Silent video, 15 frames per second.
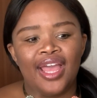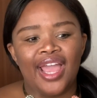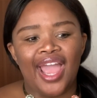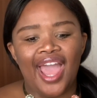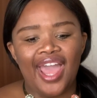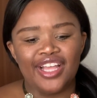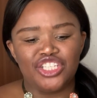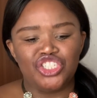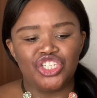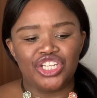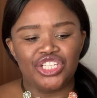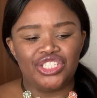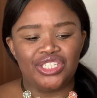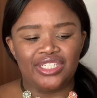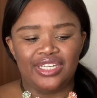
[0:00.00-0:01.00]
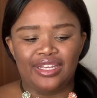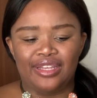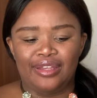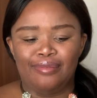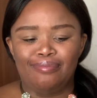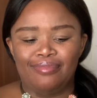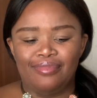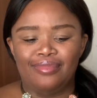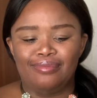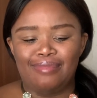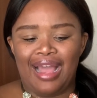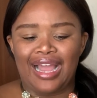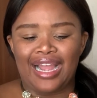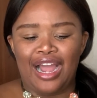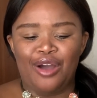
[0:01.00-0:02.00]
Hey, Chiki Chiki,
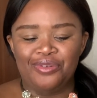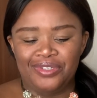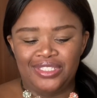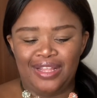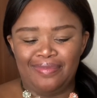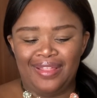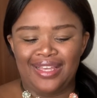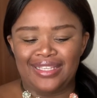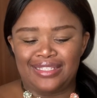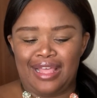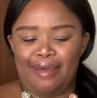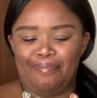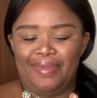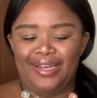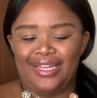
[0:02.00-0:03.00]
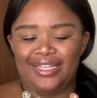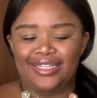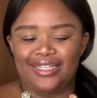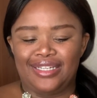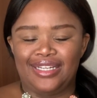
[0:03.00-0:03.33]
my account, something is happening.